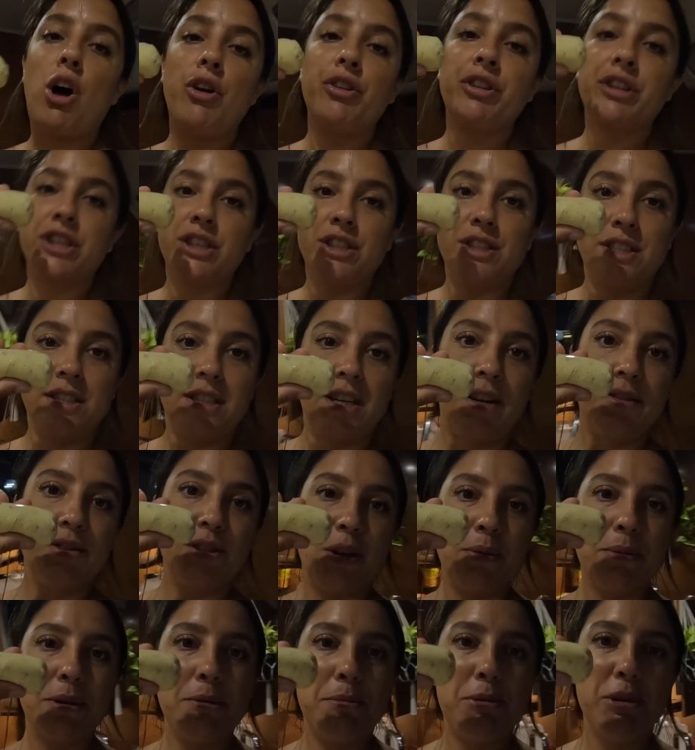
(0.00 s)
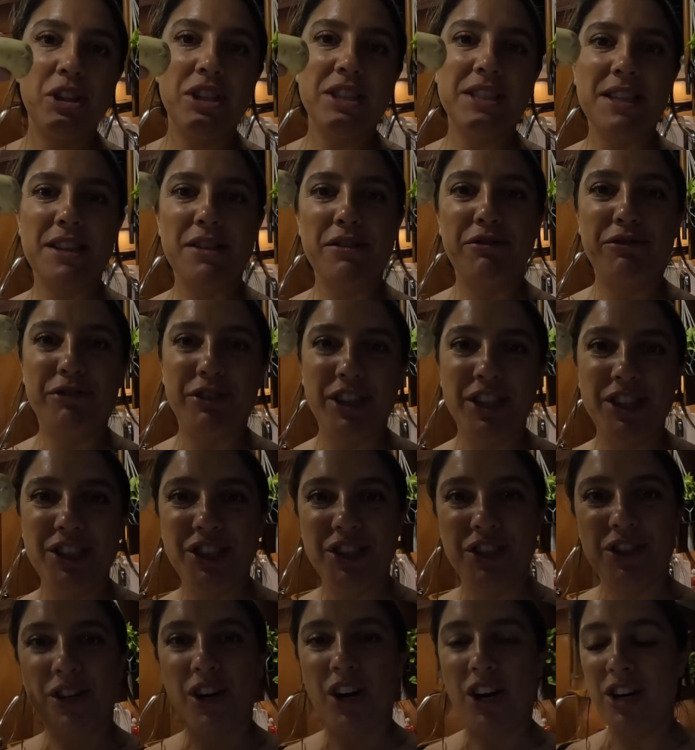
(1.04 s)
all the good stuff. So I'm gonna put this in the fridge,
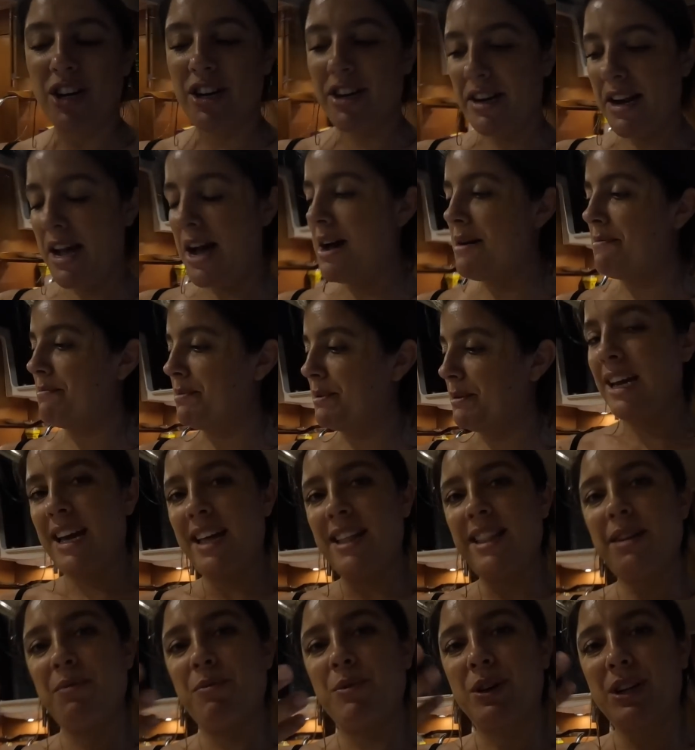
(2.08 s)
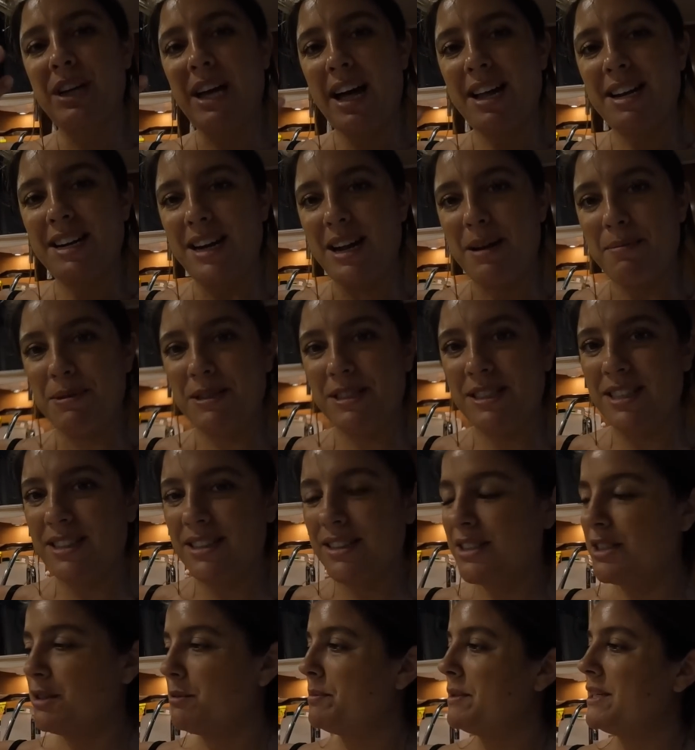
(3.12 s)
it'll harden up, and then we'll cut it up into
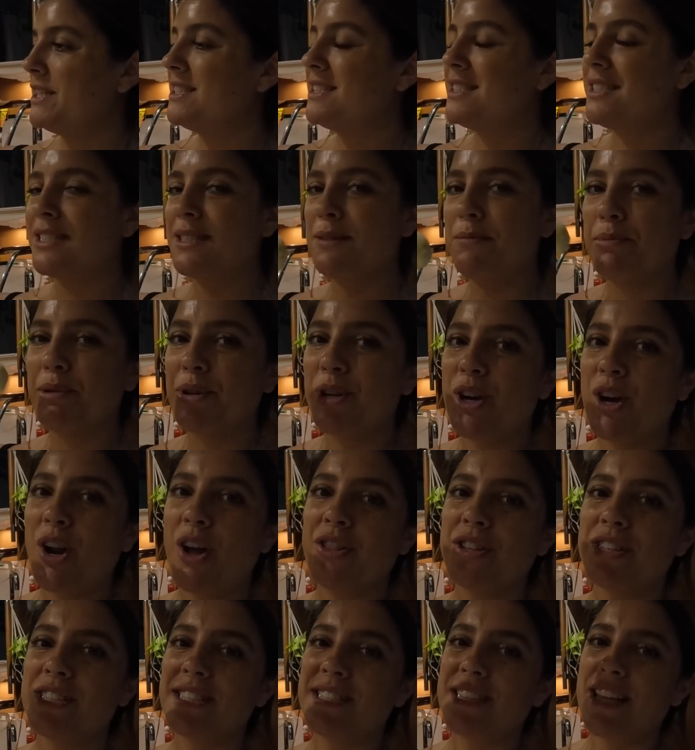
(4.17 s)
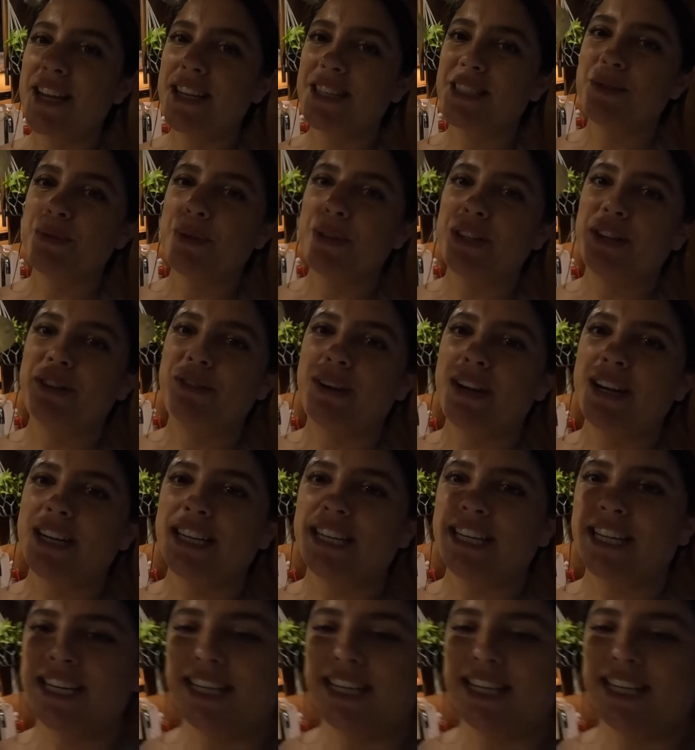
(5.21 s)
little pieces and put it on the steaks when they're ready to